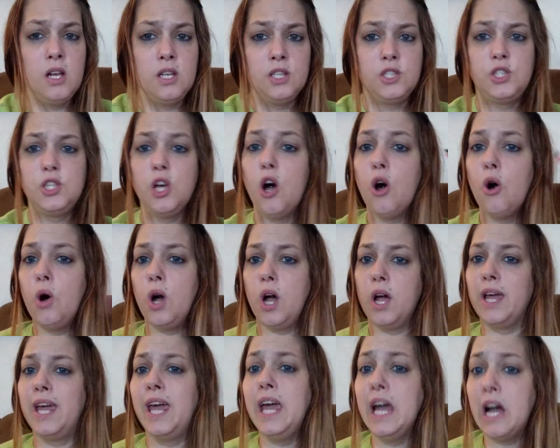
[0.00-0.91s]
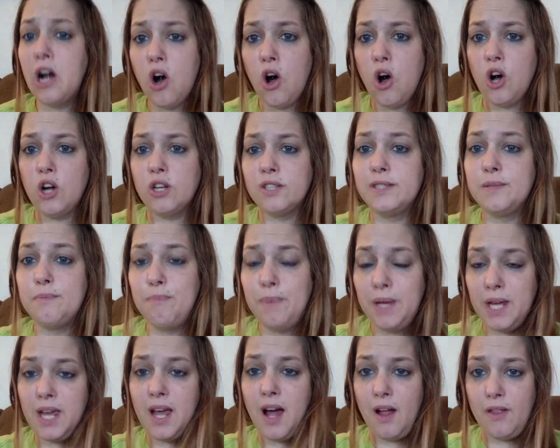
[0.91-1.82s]
So he calls
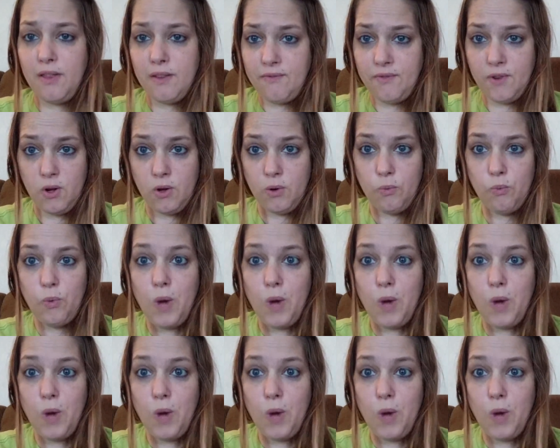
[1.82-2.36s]
me on the phone